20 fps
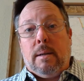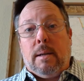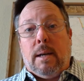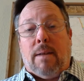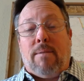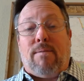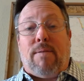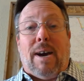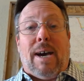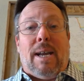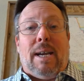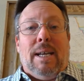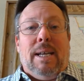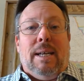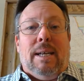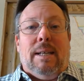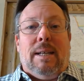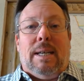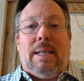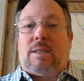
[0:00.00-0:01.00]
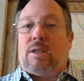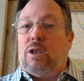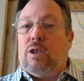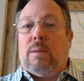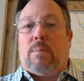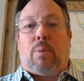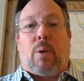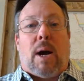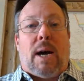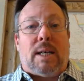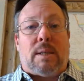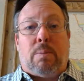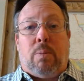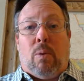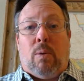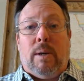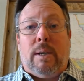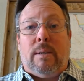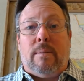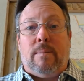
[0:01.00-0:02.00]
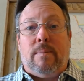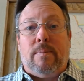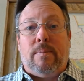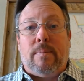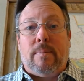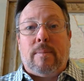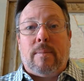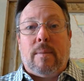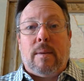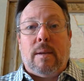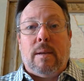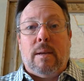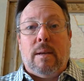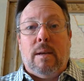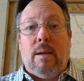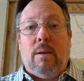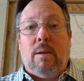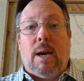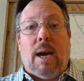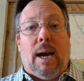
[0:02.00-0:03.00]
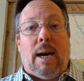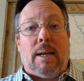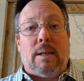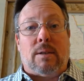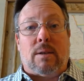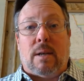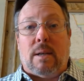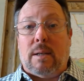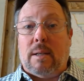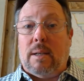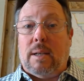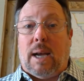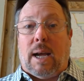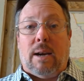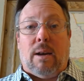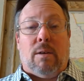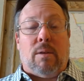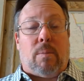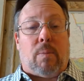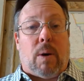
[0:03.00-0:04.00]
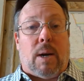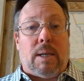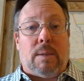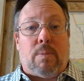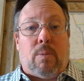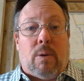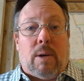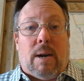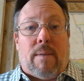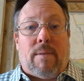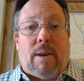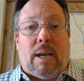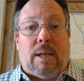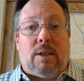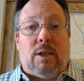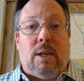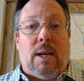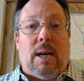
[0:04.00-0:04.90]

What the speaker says: And finally, it's a good price point. You guys, I know the price point I've got